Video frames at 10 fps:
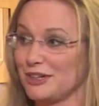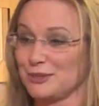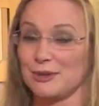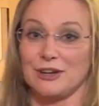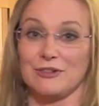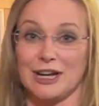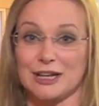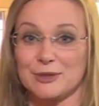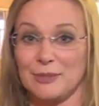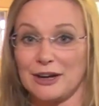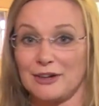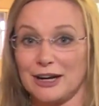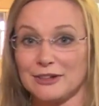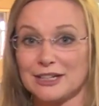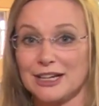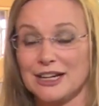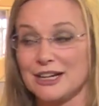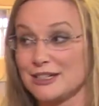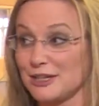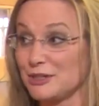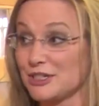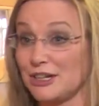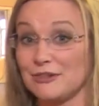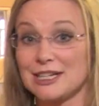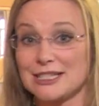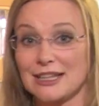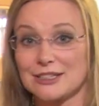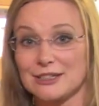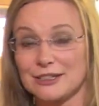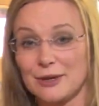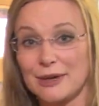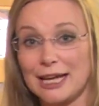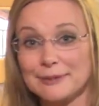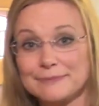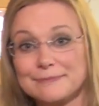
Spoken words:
because we're going to run out of background. So we're just going to reset the studio again.